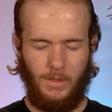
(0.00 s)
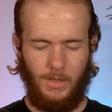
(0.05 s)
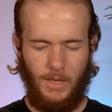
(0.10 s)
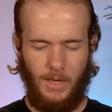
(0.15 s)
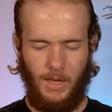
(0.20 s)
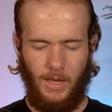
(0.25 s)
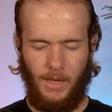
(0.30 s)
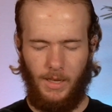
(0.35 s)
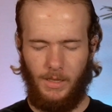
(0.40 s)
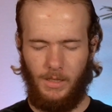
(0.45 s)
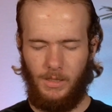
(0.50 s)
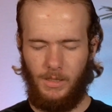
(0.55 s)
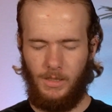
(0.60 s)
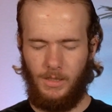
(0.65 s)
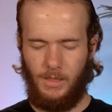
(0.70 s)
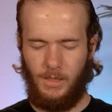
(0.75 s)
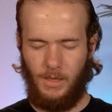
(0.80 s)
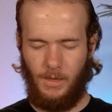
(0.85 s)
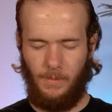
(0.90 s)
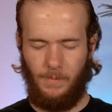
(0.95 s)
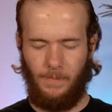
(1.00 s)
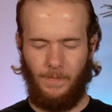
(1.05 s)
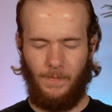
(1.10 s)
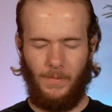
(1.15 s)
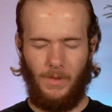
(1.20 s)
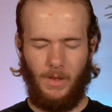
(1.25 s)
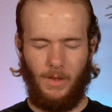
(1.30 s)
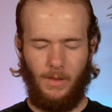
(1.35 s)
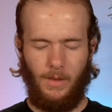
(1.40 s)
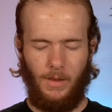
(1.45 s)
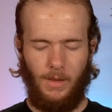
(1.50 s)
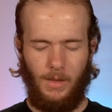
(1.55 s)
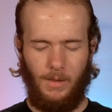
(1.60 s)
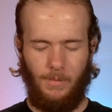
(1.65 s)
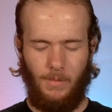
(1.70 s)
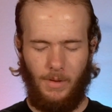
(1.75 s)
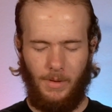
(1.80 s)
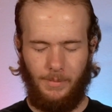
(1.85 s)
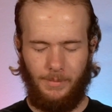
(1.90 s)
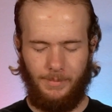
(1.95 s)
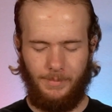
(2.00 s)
today. In Jesus' name, amen.